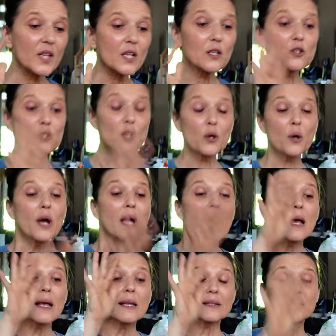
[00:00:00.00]
So
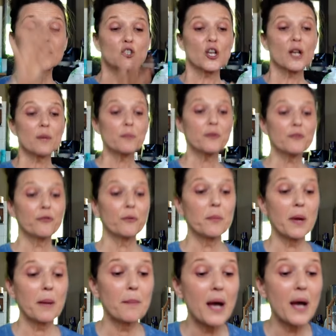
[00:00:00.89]
the jumper for
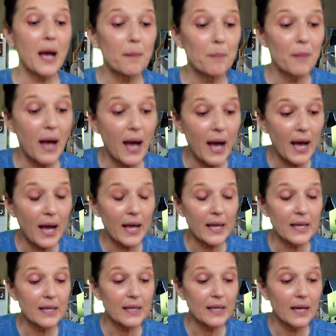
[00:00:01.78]
my mom,
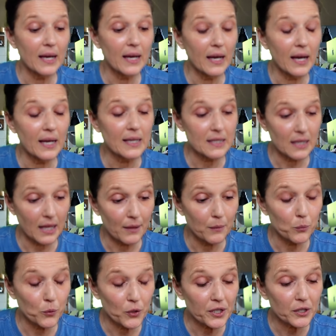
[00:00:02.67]

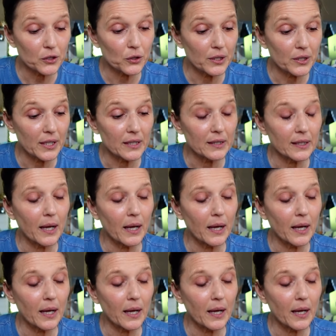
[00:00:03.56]
I worked on it.